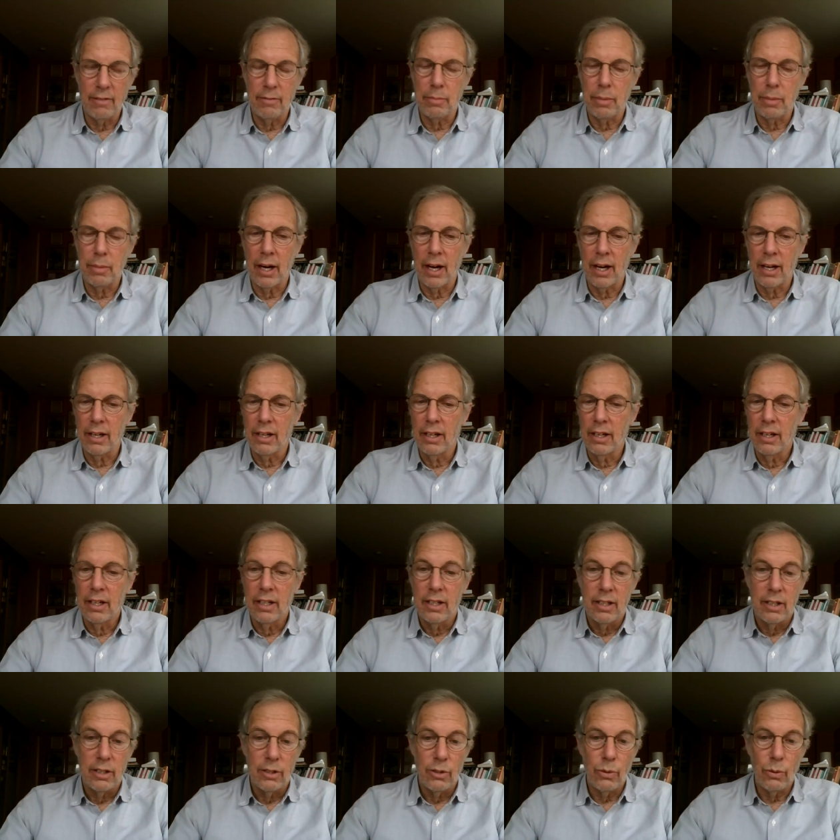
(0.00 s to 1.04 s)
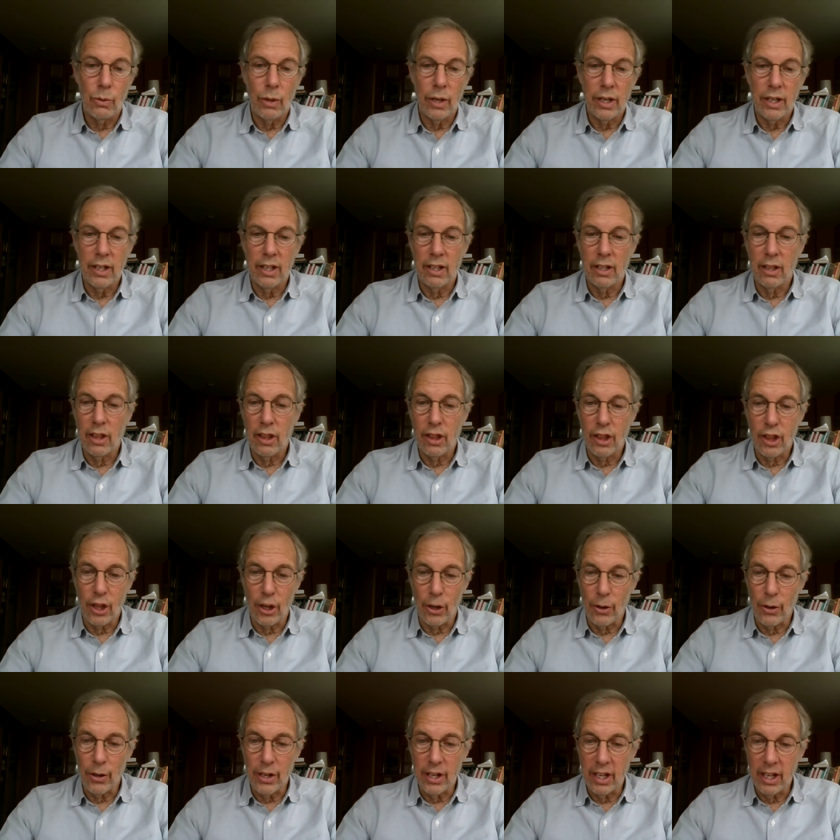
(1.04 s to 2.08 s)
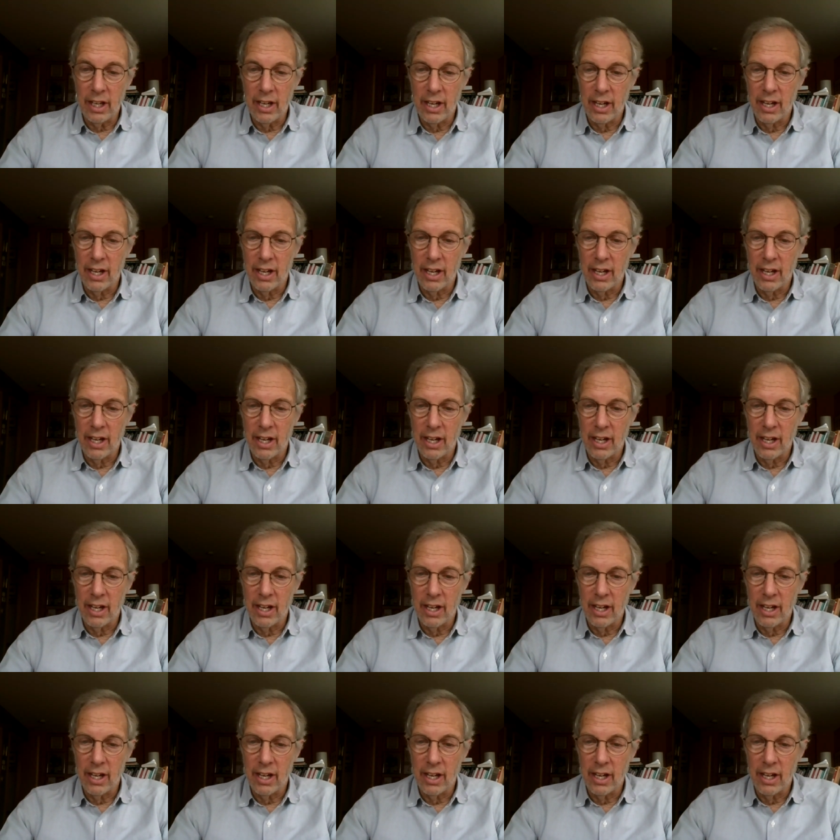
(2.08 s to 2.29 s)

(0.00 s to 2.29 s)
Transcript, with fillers: by 2030,